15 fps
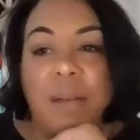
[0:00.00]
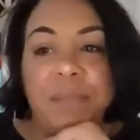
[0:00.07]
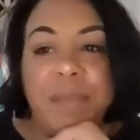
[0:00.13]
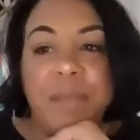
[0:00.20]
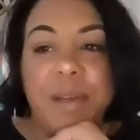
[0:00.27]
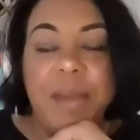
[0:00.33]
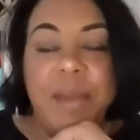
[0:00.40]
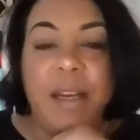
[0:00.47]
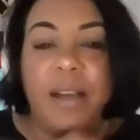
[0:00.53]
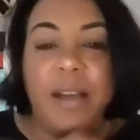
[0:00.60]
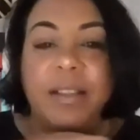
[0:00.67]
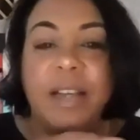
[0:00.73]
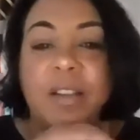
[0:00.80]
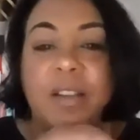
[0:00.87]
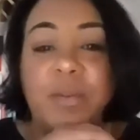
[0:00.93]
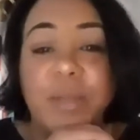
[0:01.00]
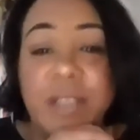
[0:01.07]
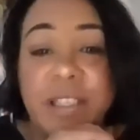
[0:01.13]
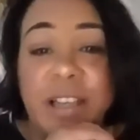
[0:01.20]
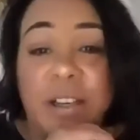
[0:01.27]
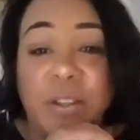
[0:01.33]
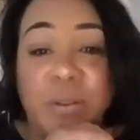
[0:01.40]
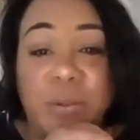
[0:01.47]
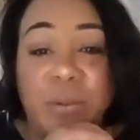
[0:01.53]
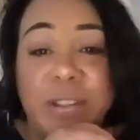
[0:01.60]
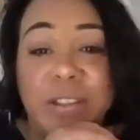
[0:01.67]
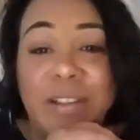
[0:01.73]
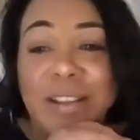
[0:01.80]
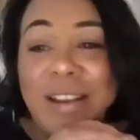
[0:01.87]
The media does reach out to us.